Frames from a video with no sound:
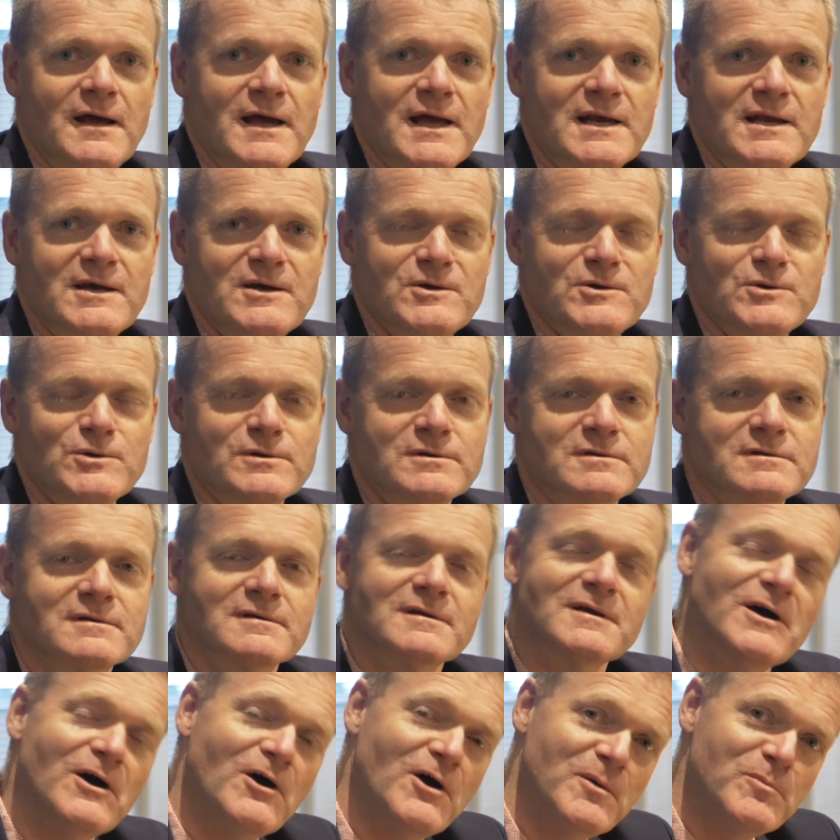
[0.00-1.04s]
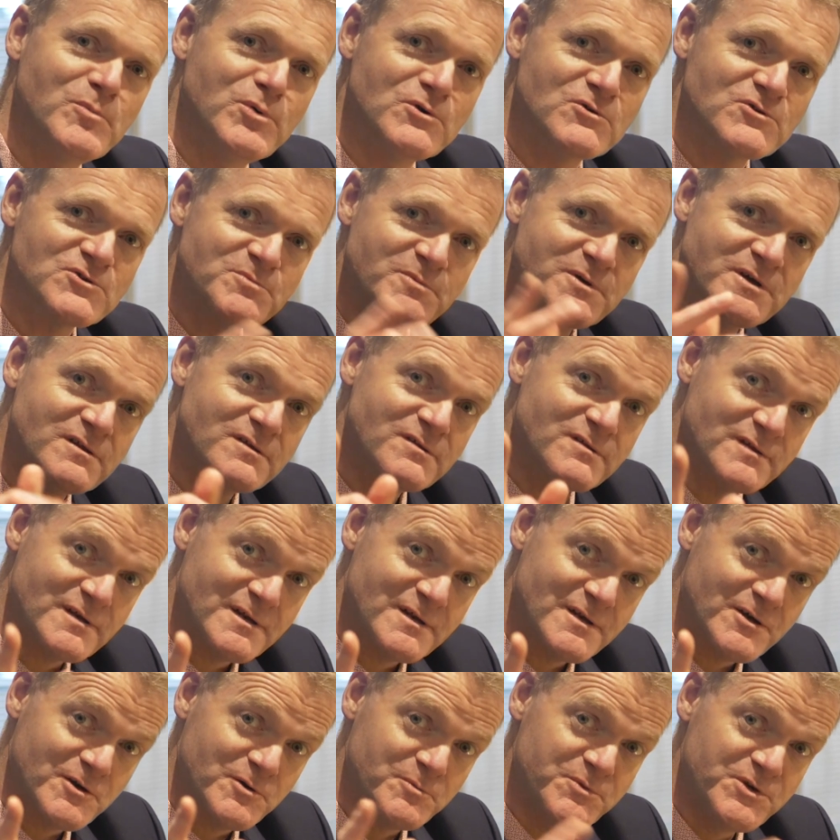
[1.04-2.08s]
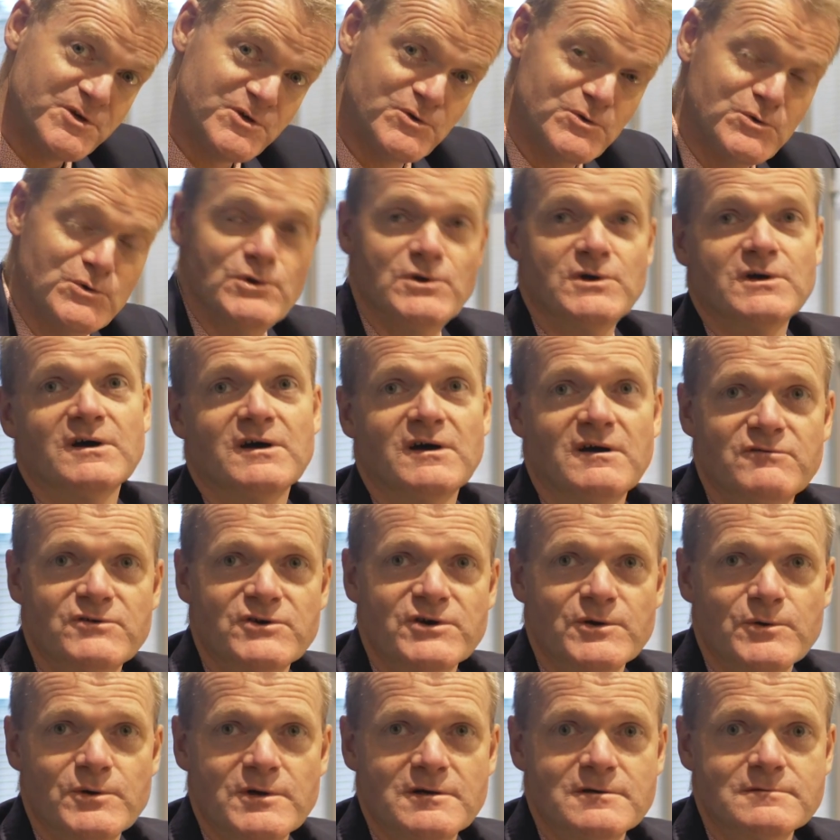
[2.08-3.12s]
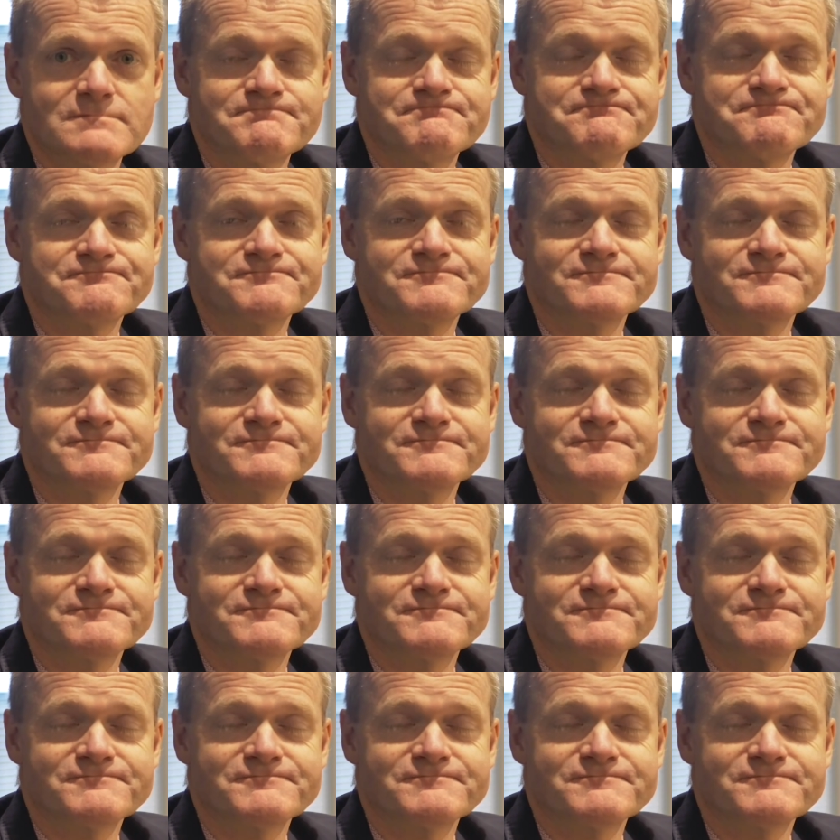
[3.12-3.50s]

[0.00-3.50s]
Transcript: Hello, I'm Paul Smith and I hope you are very well.